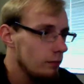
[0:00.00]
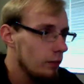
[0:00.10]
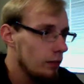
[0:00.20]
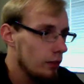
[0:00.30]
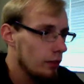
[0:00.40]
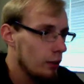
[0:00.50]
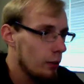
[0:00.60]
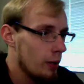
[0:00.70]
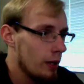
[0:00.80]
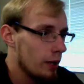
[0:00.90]
So let's go
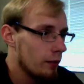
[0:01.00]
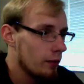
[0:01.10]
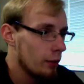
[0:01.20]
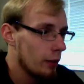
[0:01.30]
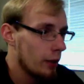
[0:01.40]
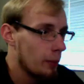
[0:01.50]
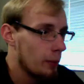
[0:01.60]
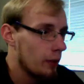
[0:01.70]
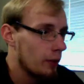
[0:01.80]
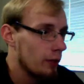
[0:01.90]
ahead and throw down a
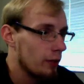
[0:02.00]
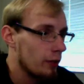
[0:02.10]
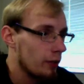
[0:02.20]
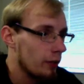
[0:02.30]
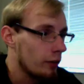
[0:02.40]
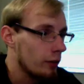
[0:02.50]
polycylinder.